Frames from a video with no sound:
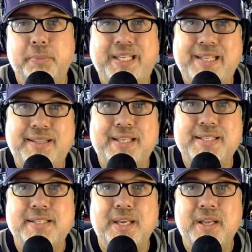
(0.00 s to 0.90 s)
But get
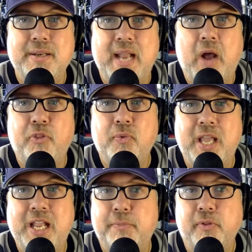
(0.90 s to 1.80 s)
this, now through
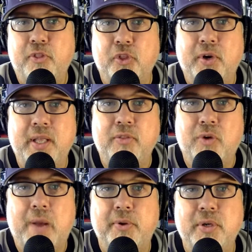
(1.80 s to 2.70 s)
April 30th,
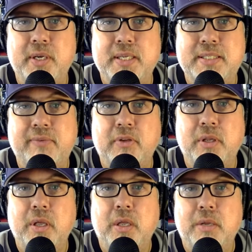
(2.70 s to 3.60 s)
Robinhood is
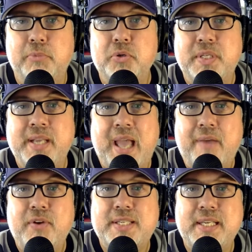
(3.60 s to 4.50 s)
even boosting
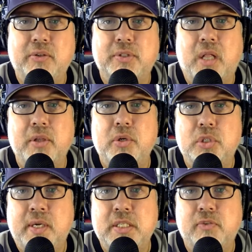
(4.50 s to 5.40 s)
every single dollar you
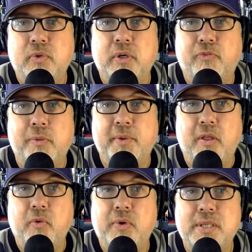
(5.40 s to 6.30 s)
transfer from
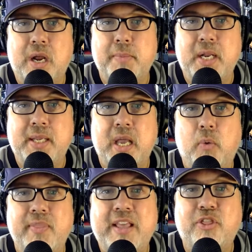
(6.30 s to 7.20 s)
another retirement
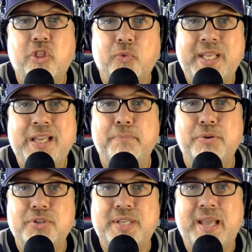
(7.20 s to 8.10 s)
account with a
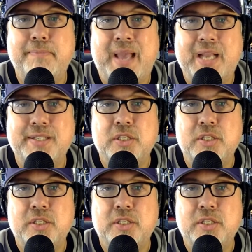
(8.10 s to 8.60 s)
3% match.